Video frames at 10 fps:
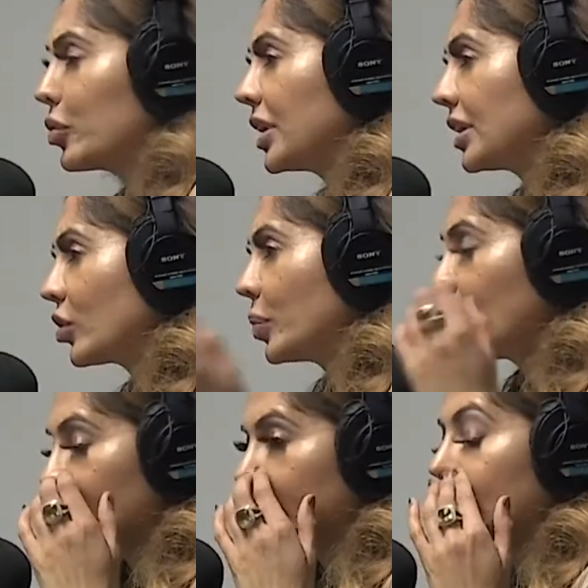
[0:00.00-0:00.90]
reading this
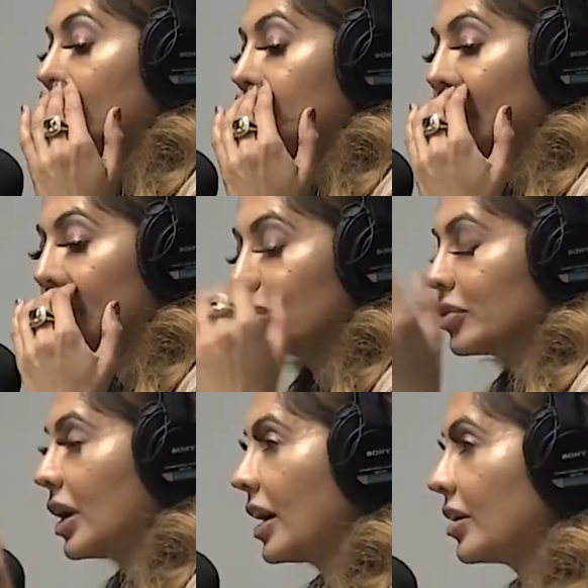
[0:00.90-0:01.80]
book, and um, my
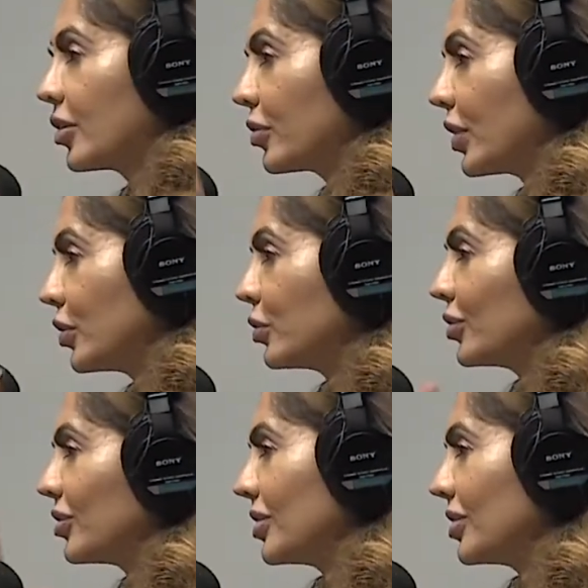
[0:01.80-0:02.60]
other, I had another friend who was,